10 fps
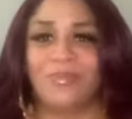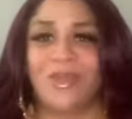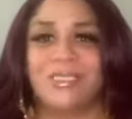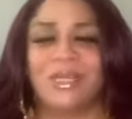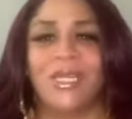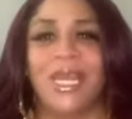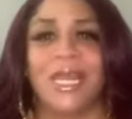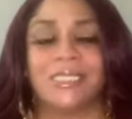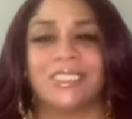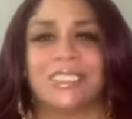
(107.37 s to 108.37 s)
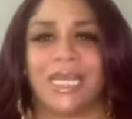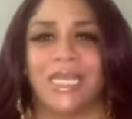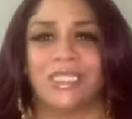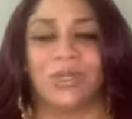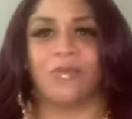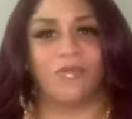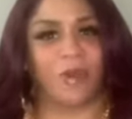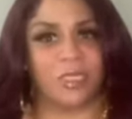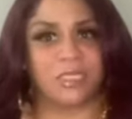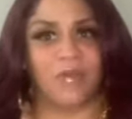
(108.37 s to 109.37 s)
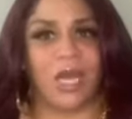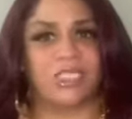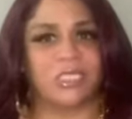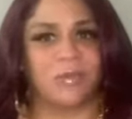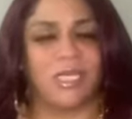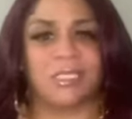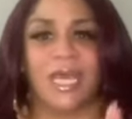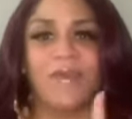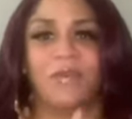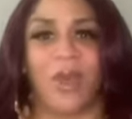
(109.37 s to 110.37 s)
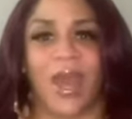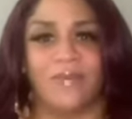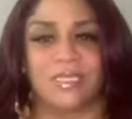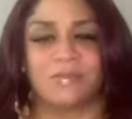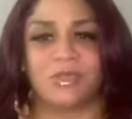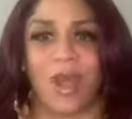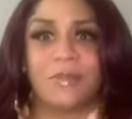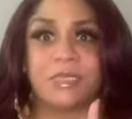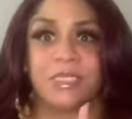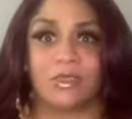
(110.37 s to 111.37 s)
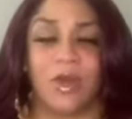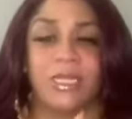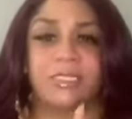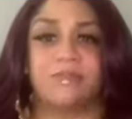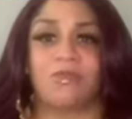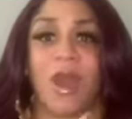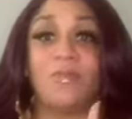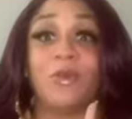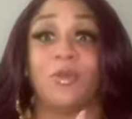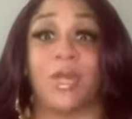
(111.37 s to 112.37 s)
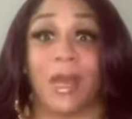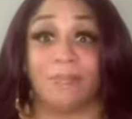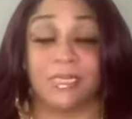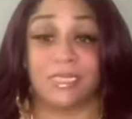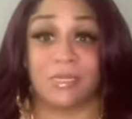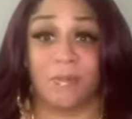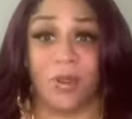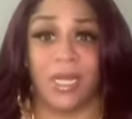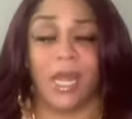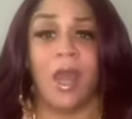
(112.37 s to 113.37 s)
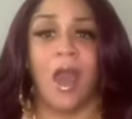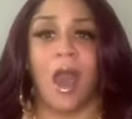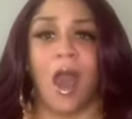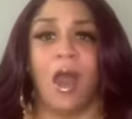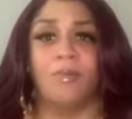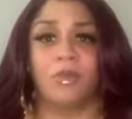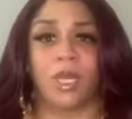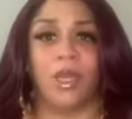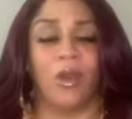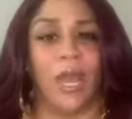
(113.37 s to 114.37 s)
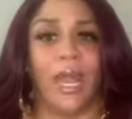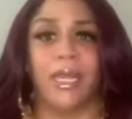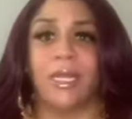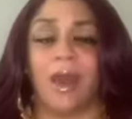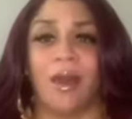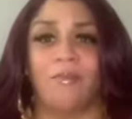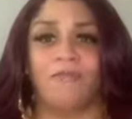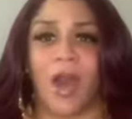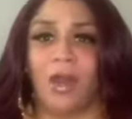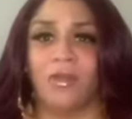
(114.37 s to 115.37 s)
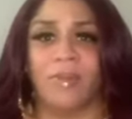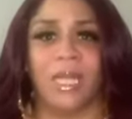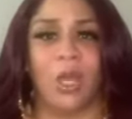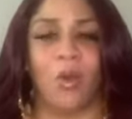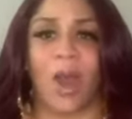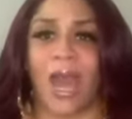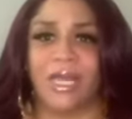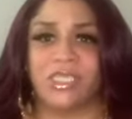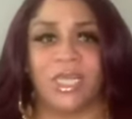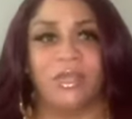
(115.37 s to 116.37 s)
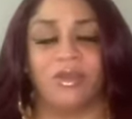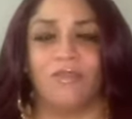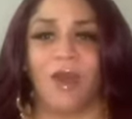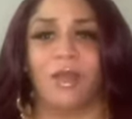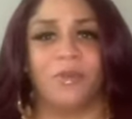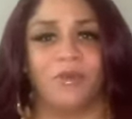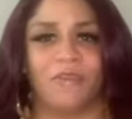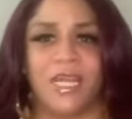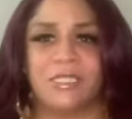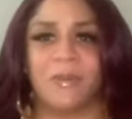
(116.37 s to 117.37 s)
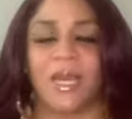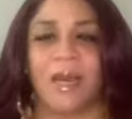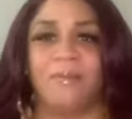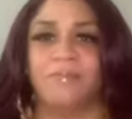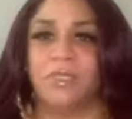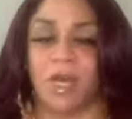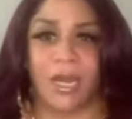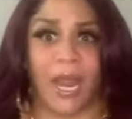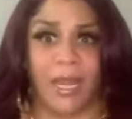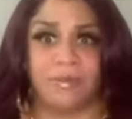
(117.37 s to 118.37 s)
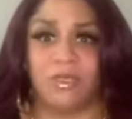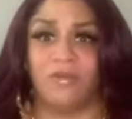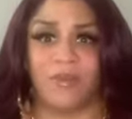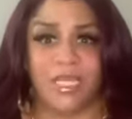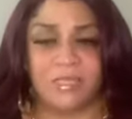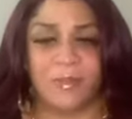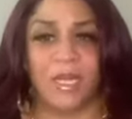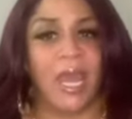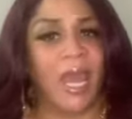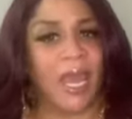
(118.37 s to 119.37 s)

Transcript: So yeah, let's just get into it. First of all, I just want to say, if you haven't subscribed, sis, go ahead and subscribe. You will not be disappointed. You can go ahead and follow me on IG. You can follow me on Facebook. I'm Donna Hampton on Facebook.